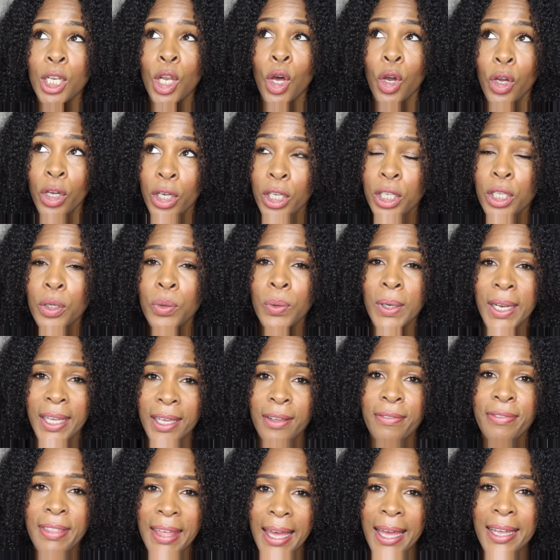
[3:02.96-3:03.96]
longer you
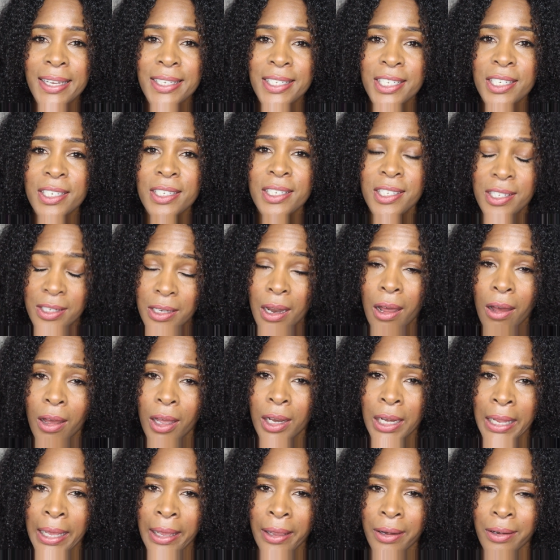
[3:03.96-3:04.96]
leave that
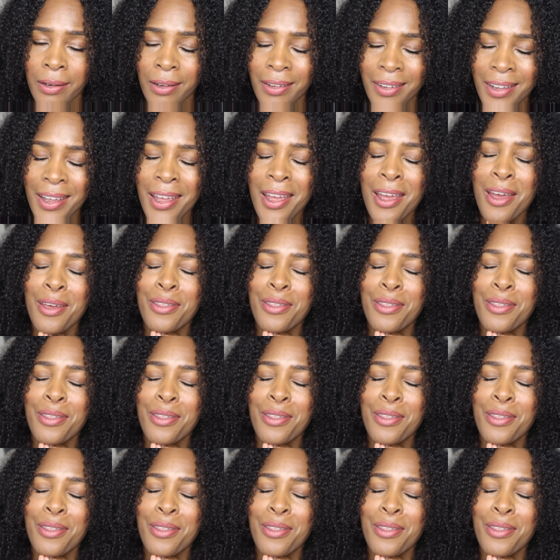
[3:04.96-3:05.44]
style in,